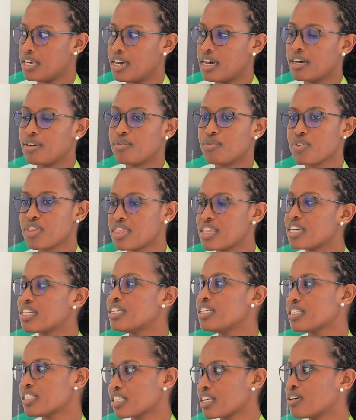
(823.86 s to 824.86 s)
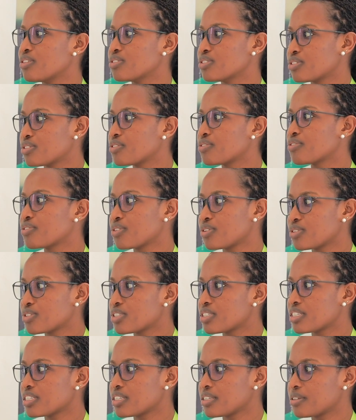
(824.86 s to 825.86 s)
Yeah, with the discounts, of
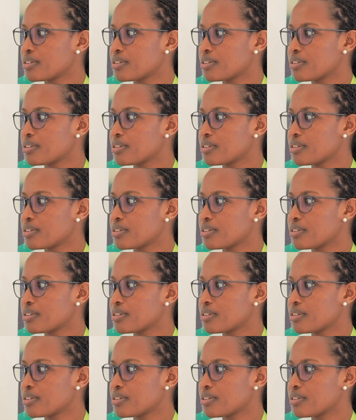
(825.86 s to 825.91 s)
course.